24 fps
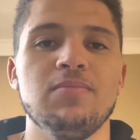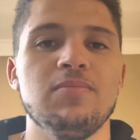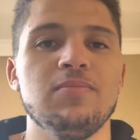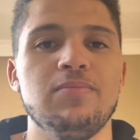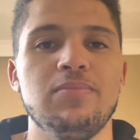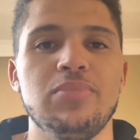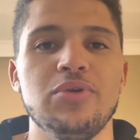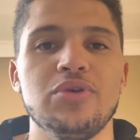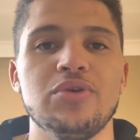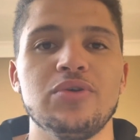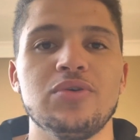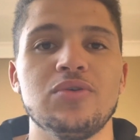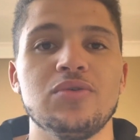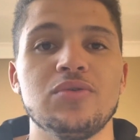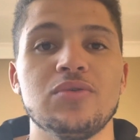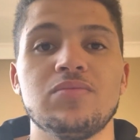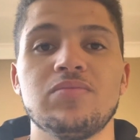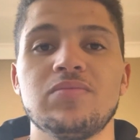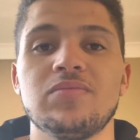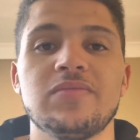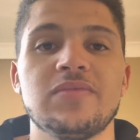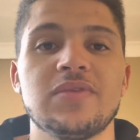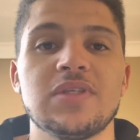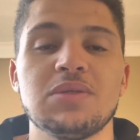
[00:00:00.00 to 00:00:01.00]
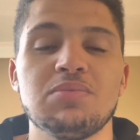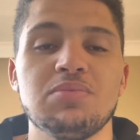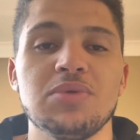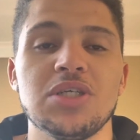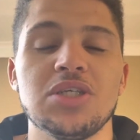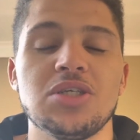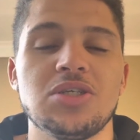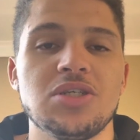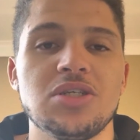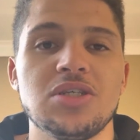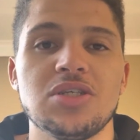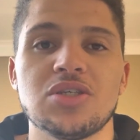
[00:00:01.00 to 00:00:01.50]
blue
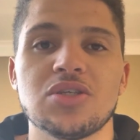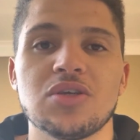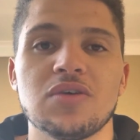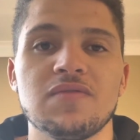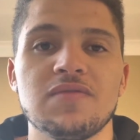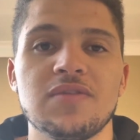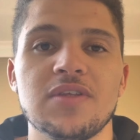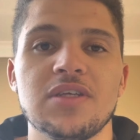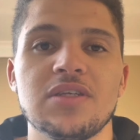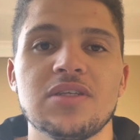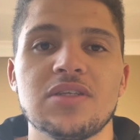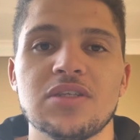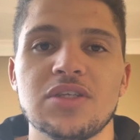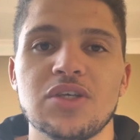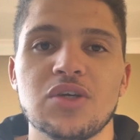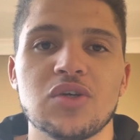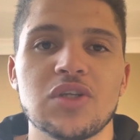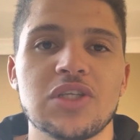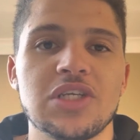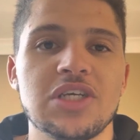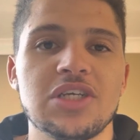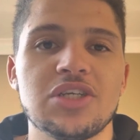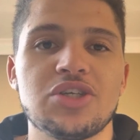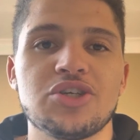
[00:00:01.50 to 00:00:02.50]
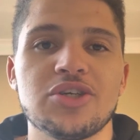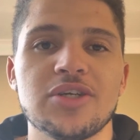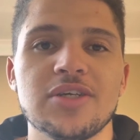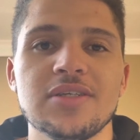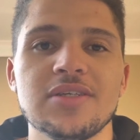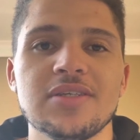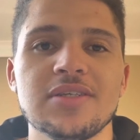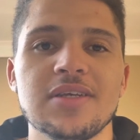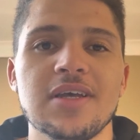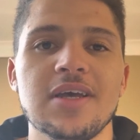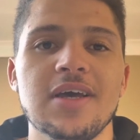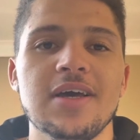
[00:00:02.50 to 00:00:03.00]
species of these neon
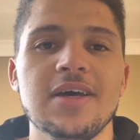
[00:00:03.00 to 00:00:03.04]
tetras.